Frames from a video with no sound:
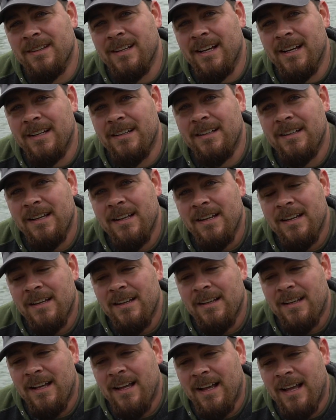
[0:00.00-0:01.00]
Like,
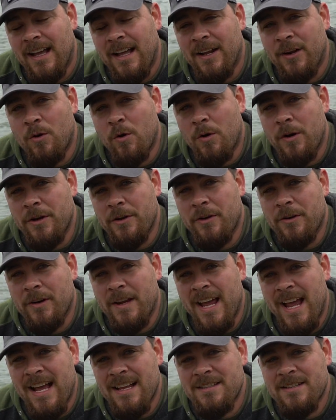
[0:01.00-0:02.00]
and according to your
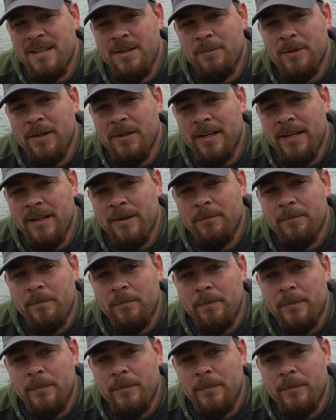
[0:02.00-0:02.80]
casting ability,